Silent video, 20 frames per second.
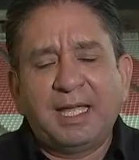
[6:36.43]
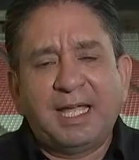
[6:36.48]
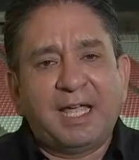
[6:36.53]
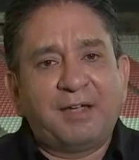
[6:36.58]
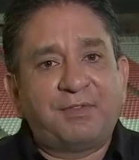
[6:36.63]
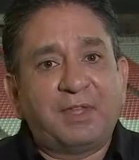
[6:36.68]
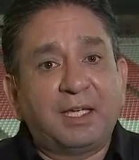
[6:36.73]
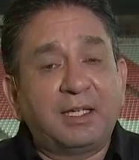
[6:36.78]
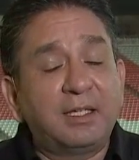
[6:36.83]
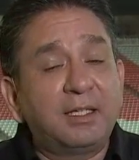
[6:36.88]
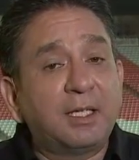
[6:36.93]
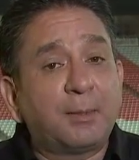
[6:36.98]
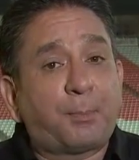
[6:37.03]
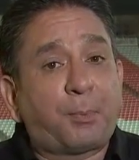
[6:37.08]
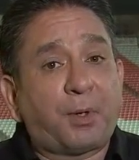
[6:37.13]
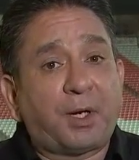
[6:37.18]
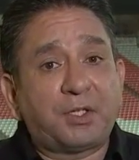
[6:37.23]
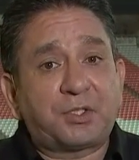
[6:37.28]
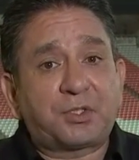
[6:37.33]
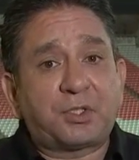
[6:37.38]
If they can get
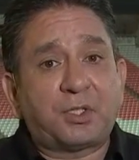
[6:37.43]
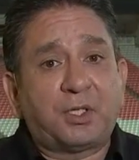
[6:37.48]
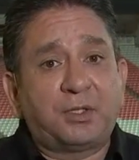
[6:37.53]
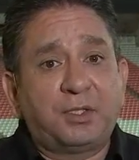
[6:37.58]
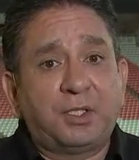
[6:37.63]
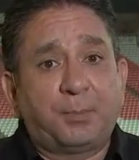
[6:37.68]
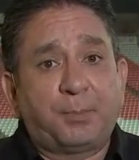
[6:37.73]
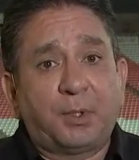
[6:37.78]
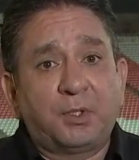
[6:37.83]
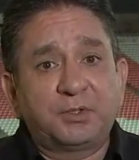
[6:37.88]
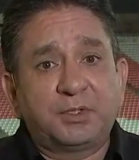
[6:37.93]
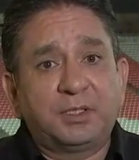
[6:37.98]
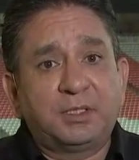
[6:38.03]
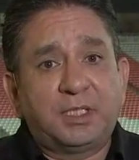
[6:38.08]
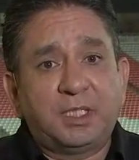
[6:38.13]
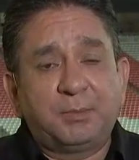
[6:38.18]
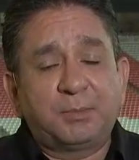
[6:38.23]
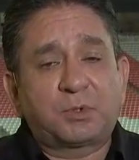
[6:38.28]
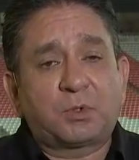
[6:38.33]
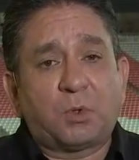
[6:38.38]
pressure on the opposing
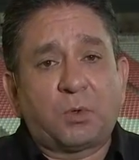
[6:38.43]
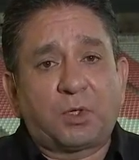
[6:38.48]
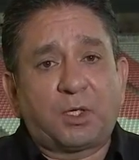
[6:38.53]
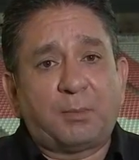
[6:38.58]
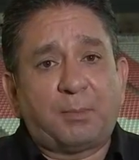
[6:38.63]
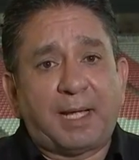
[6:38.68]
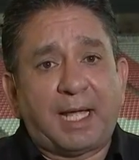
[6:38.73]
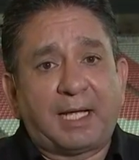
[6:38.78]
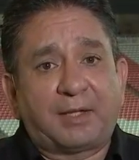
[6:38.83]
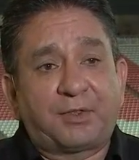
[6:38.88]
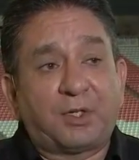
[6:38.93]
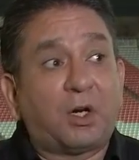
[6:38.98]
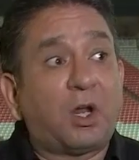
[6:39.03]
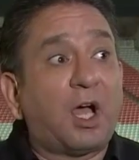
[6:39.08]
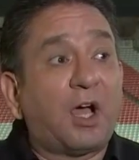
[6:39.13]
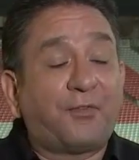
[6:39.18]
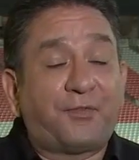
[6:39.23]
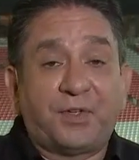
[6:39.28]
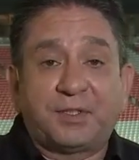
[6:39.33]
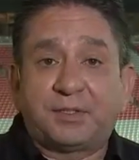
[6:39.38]
team's quarterback, their
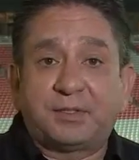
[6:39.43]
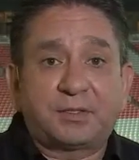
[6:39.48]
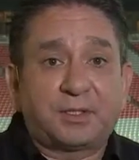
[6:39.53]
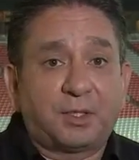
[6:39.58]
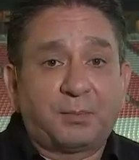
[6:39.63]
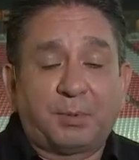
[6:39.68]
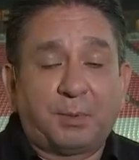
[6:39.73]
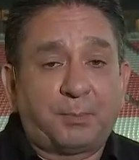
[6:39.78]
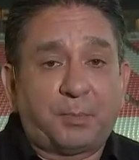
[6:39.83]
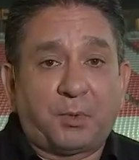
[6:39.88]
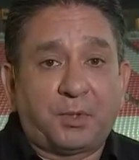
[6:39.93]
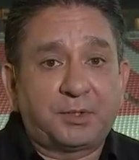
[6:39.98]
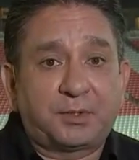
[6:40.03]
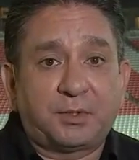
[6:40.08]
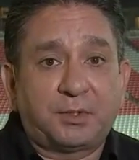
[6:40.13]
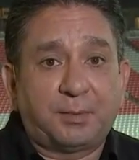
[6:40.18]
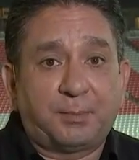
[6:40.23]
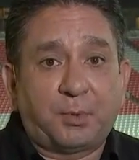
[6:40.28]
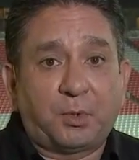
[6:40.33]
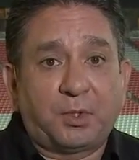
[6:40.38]
offense is going to put points
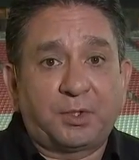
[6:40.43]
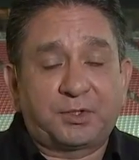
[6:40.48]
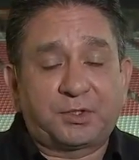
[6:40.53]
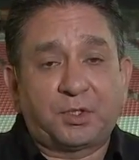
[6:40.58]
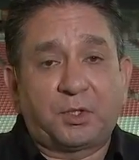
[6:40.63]
on the board.